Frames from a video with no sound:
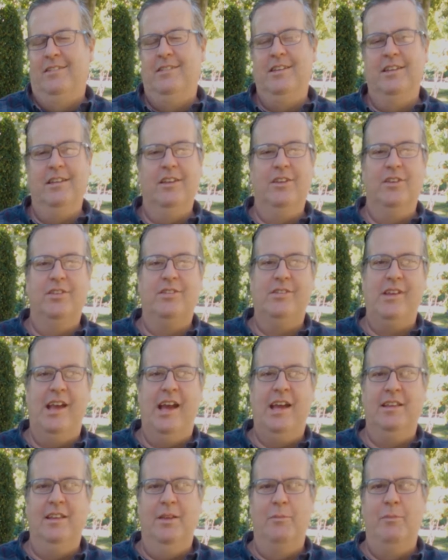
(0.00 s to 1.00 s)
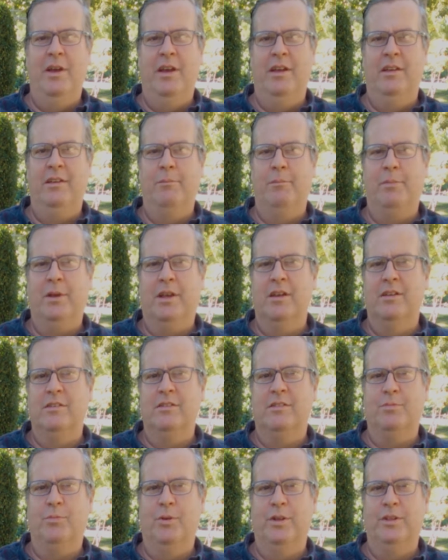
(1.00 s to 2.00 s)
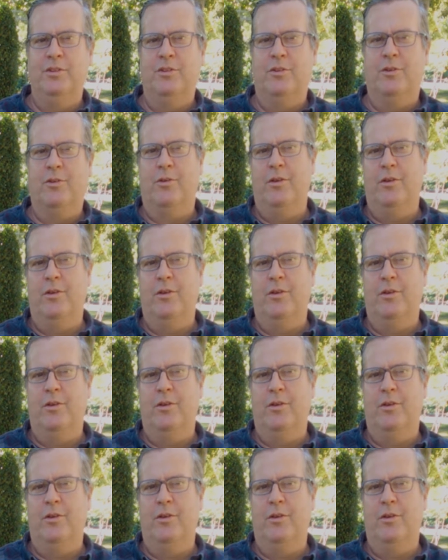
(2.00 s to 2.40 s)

It's a little sad lament because when